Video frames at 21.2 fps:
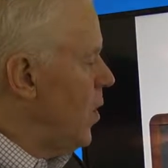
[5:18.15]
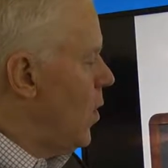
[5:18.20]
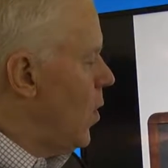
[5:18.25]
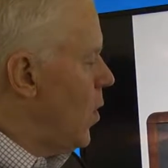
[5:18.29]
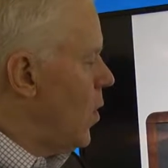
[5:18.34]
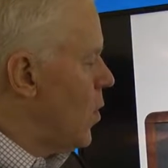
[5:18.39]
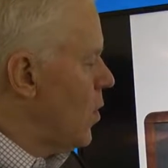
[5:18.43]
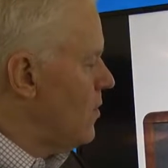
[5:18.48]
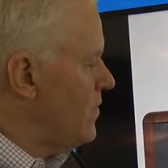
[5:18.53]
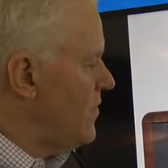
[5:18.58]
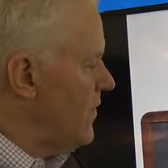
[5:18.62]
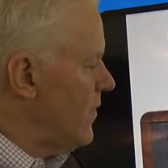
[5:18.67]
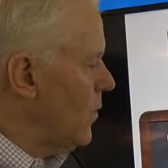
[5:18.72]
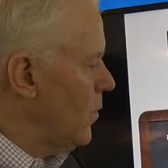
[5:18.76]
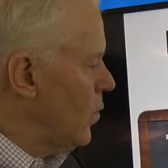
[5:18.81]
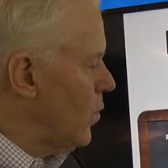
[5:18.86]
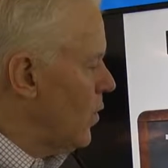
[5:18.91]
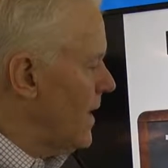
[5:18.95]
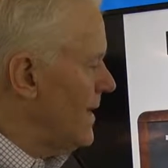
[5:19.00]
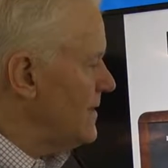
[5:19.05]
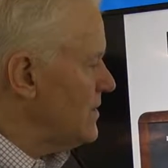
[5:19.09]
or the
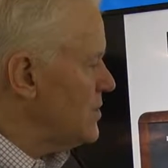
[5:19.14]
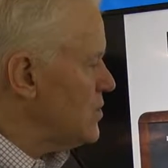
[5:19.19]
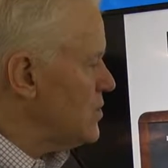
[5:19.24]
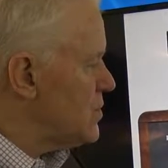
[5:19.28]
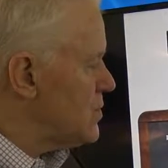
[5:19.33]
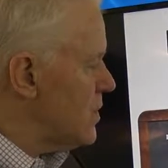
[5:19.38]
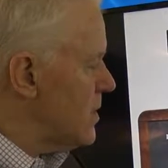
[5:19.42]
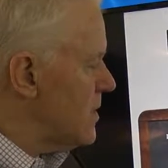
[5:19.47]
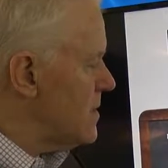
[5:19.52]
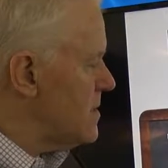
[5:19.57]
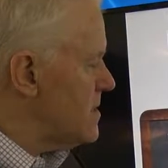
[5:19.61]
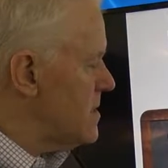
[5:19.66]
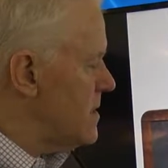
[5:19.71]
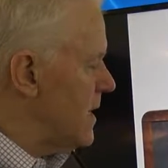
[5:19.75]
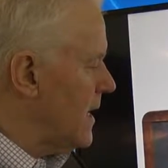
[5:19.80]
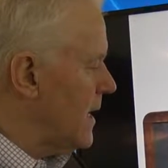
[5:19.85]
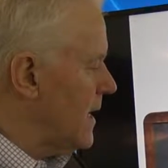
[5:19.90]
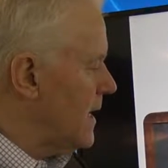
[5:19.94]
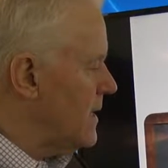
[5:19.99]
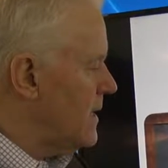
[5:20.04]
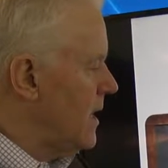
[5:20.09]
rent start
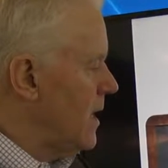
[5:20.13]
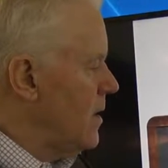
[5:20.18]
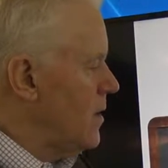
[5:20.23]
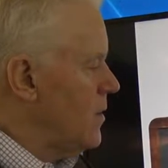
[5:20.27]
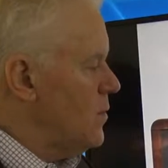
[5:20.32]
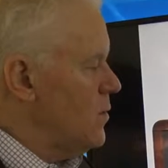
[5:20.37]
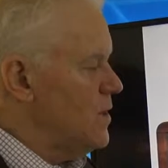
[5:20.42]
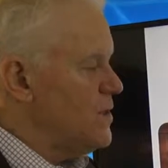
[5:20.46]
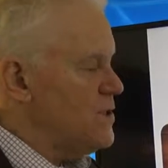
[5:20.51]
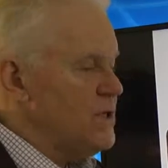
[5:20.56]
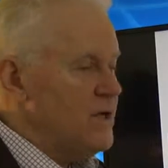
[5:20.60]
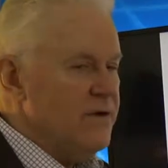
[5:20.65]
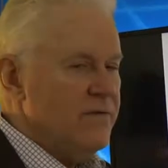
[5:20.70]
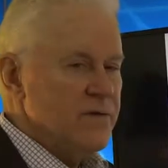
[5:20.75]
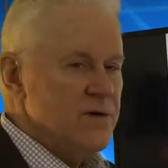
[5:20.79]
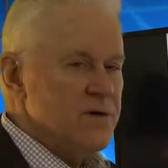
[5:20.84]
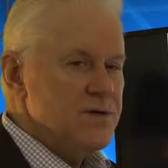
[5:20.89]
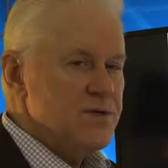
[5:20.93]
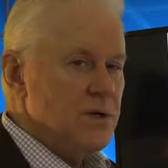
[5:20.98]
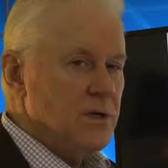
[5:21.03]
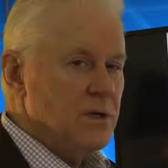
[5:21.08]
date,
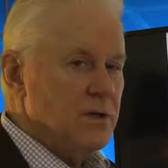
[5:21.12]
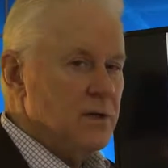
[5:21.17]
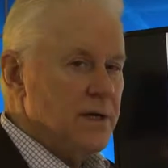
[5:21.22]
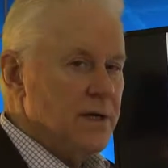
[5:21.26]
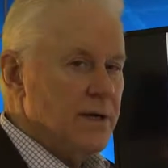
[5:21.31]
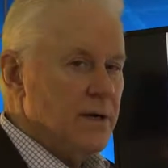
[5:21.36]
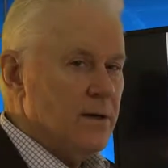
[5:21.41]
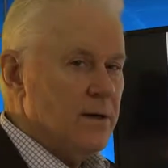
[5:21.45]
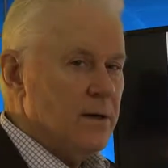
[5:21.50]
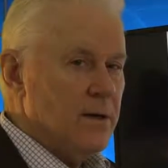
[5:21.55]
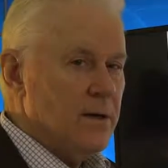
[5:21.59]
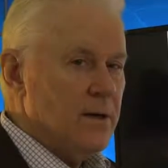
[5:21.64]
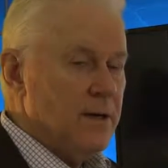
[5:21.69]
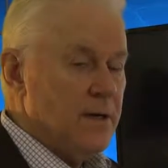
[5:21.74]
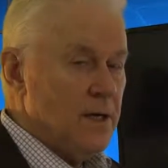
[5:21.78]
whichever is earlier.